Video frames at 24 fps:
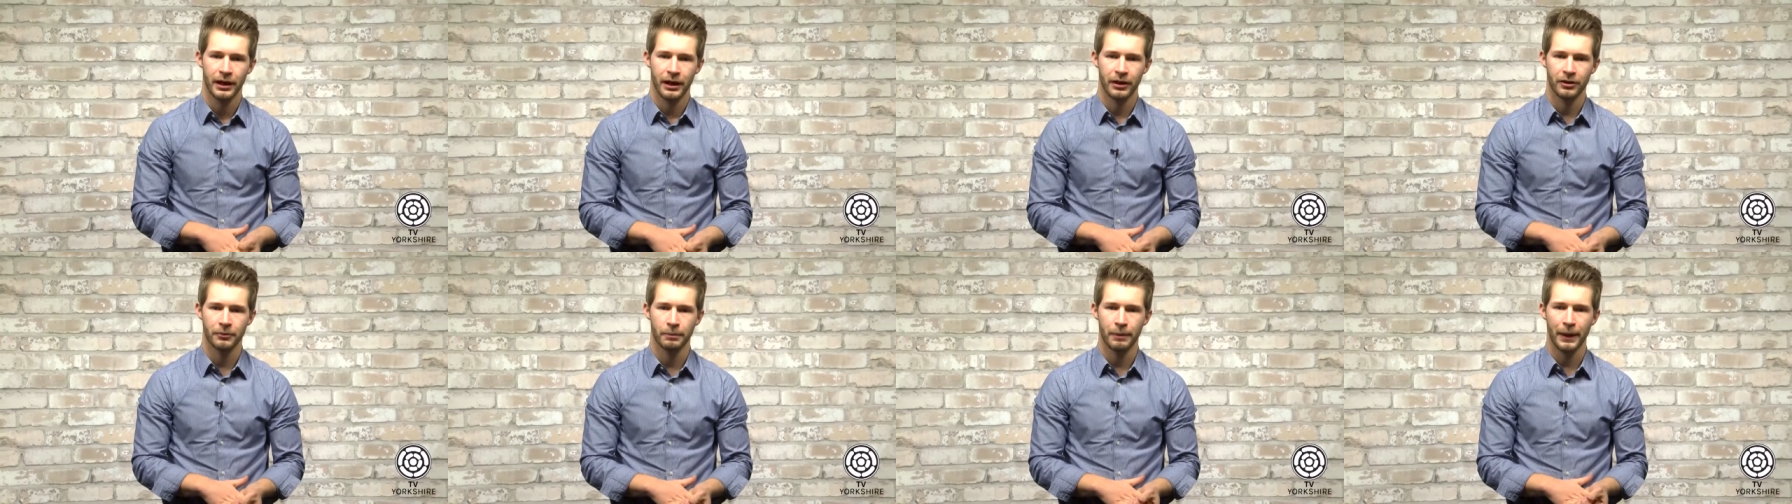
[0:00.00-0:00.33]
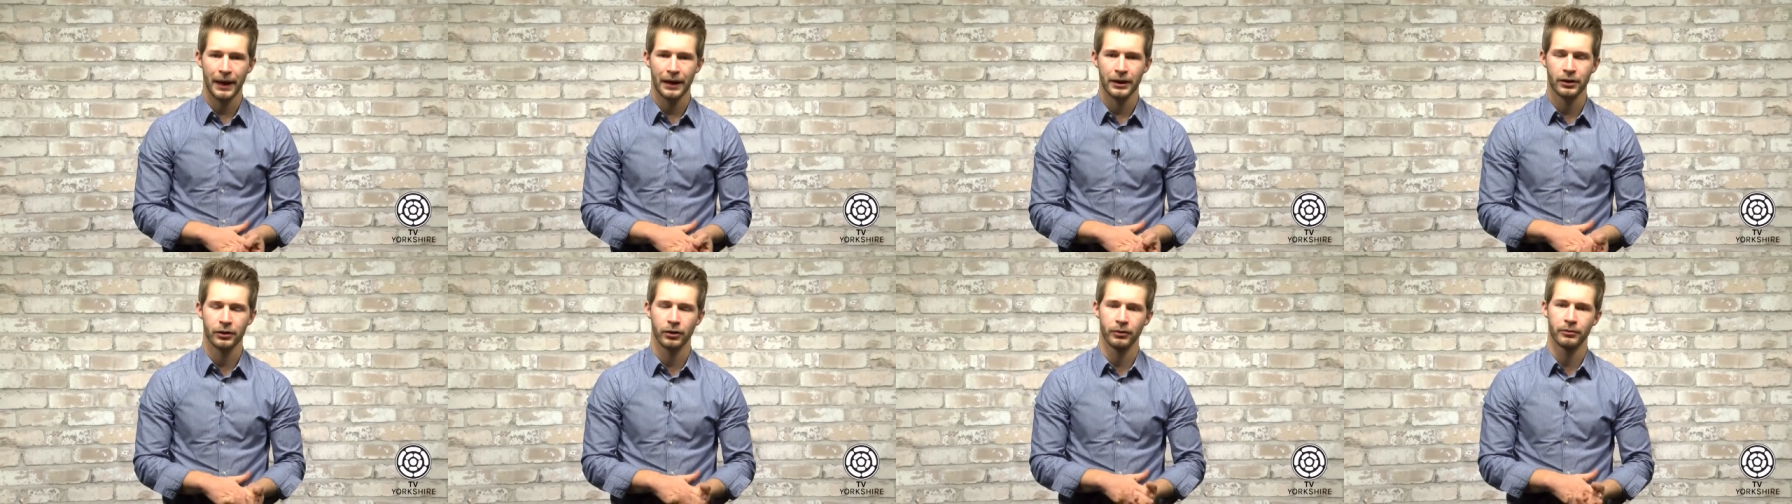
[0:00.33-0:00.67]
as
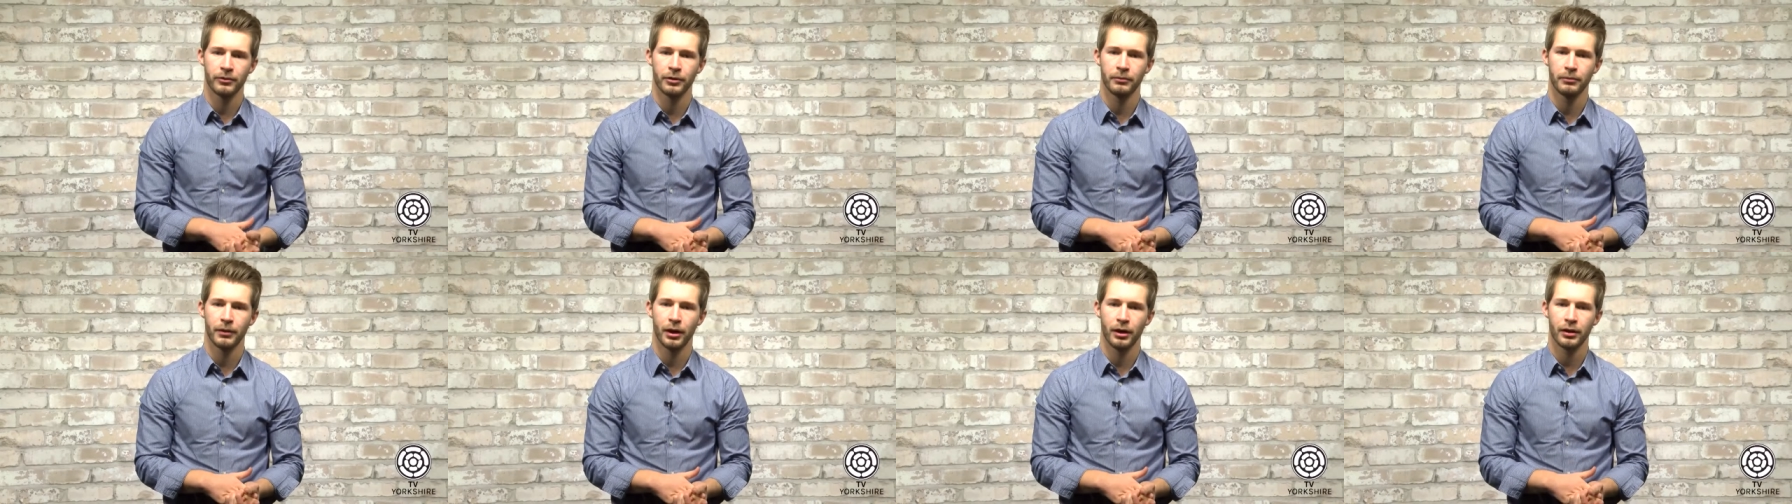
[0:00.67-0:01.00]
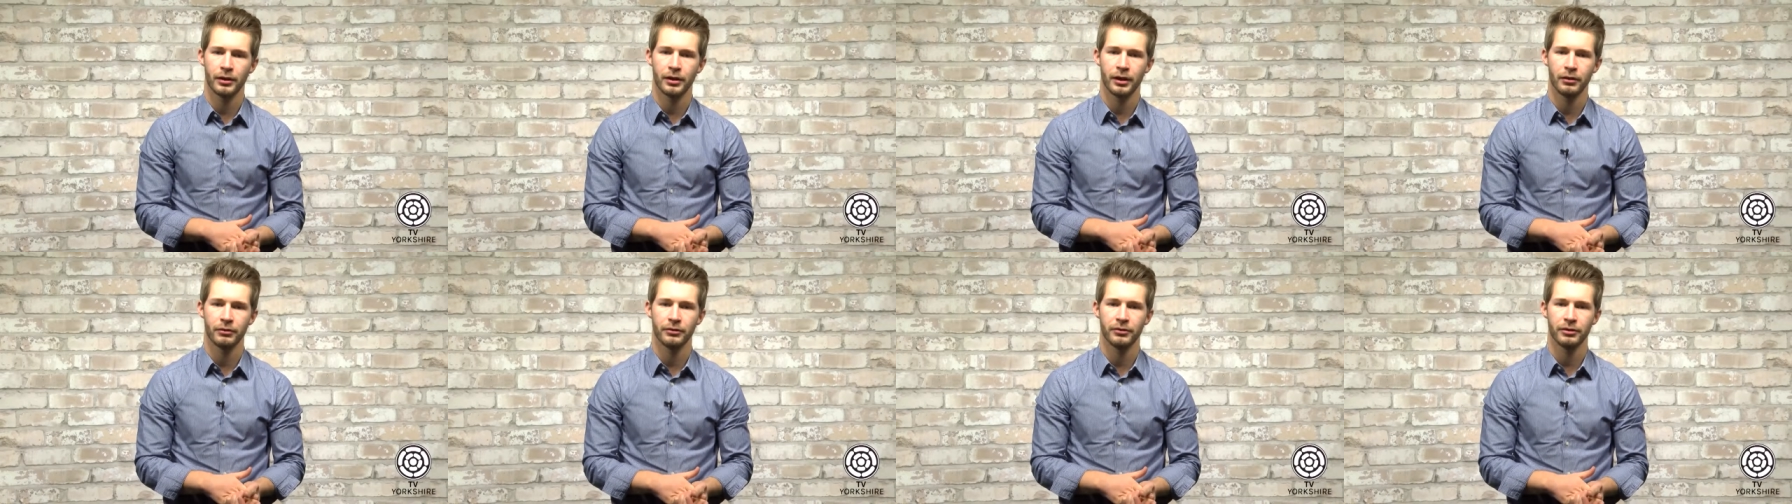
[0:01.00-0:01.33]
backup to
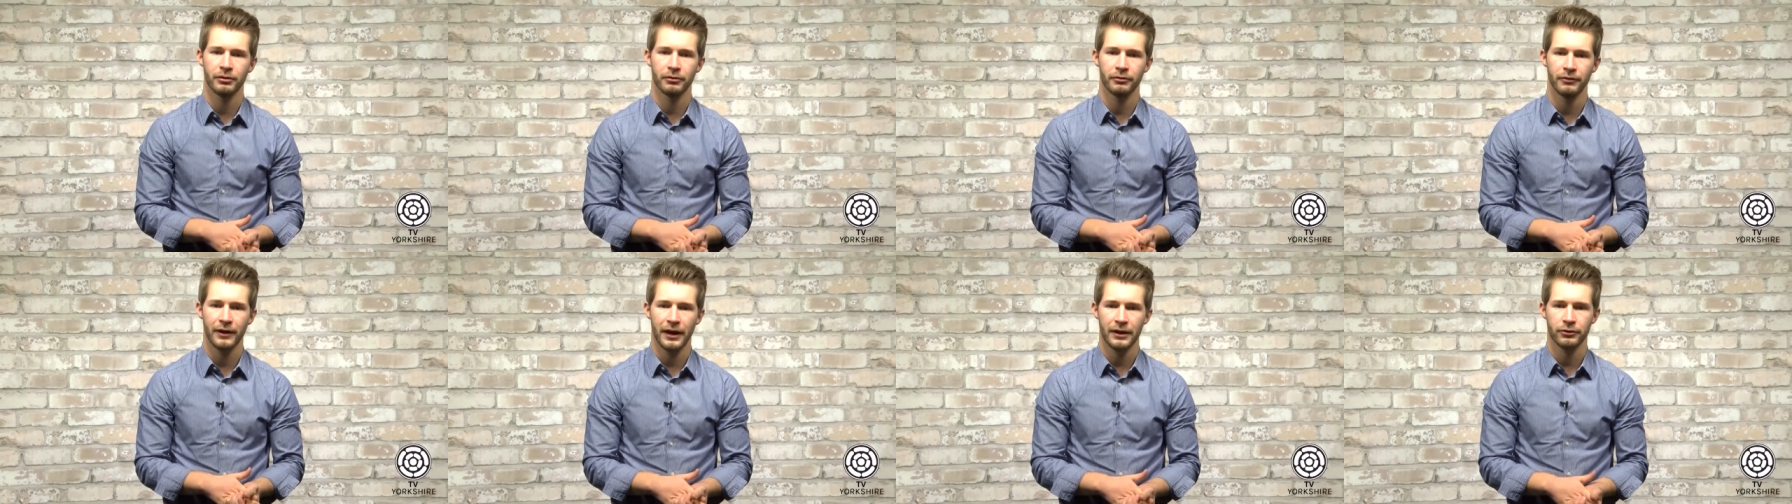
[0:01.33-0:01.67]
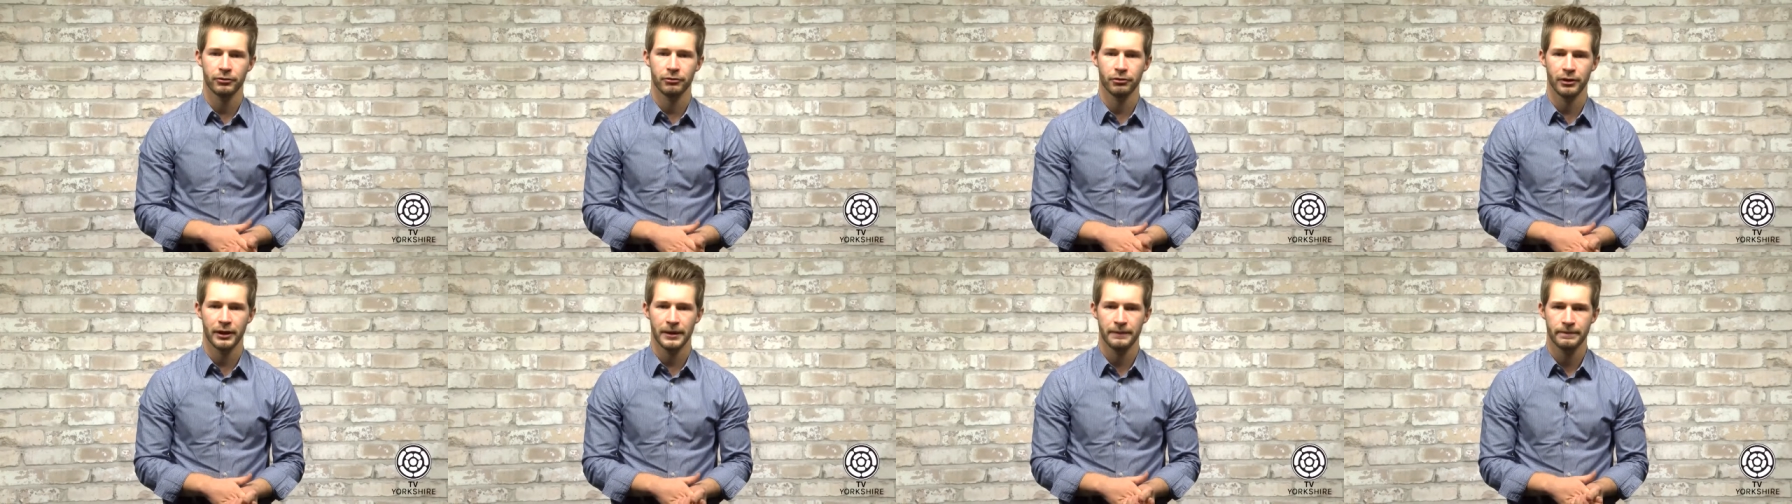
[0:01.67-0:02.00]
Marco
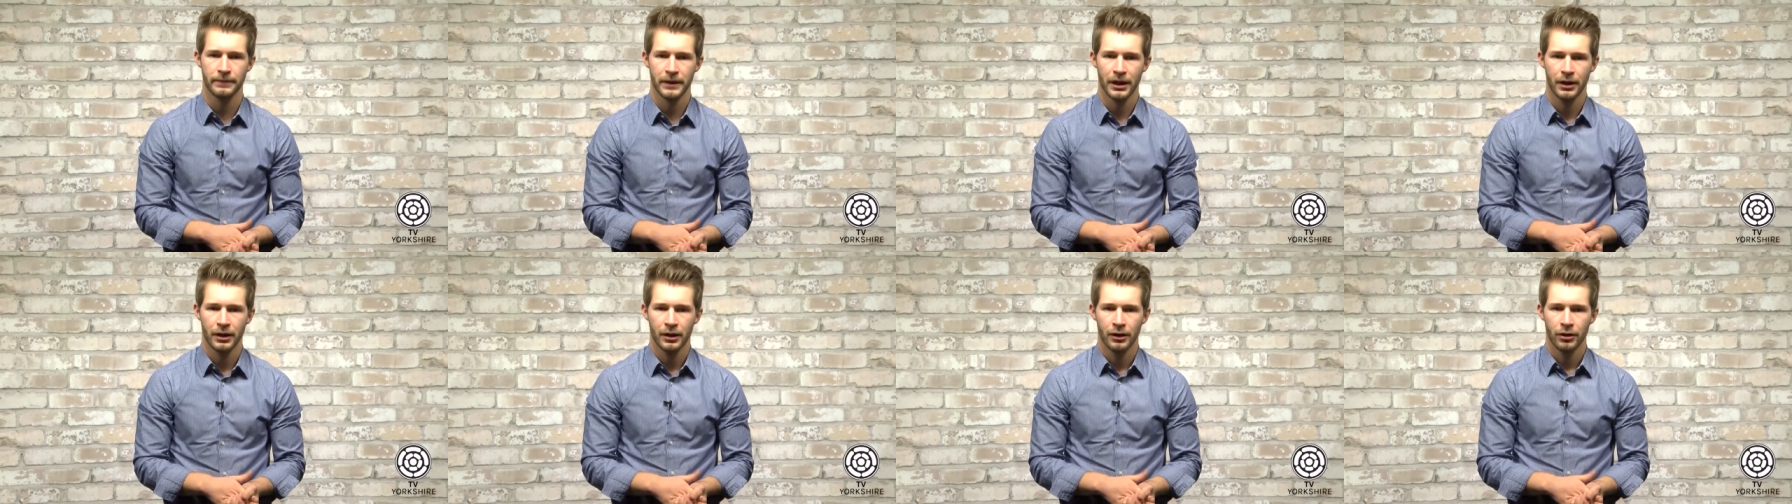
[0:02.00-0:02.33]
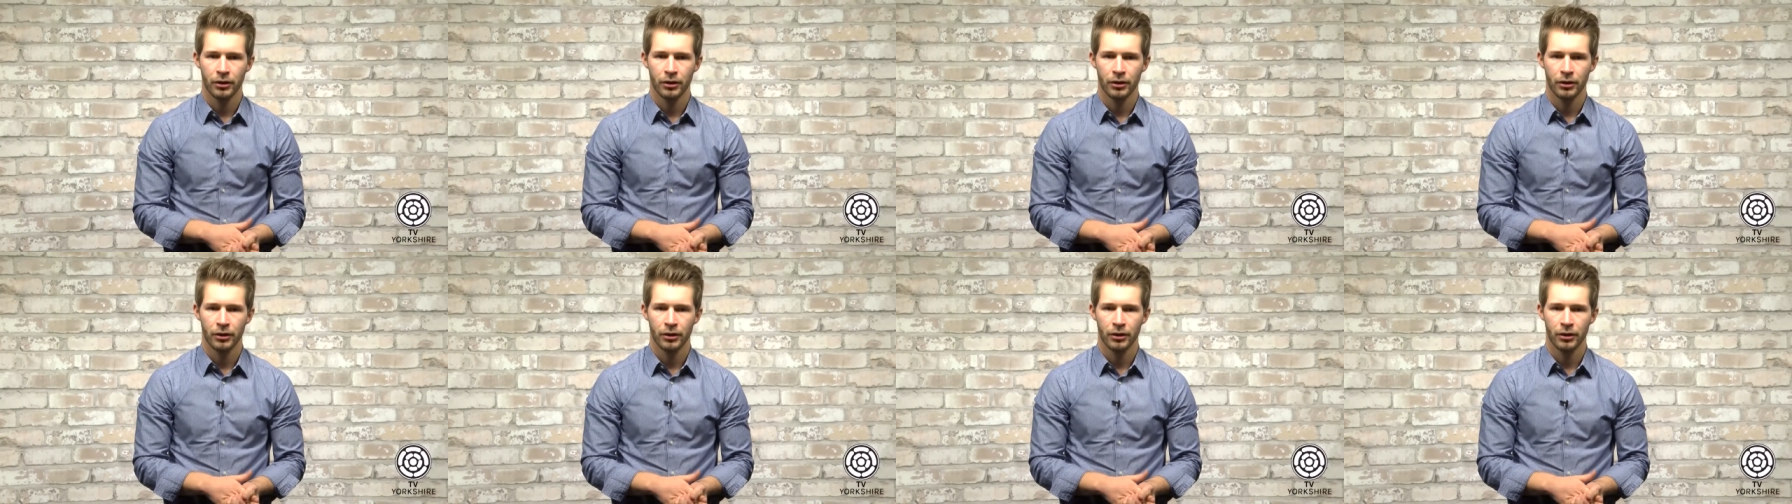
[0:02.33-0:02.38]
Silvestri.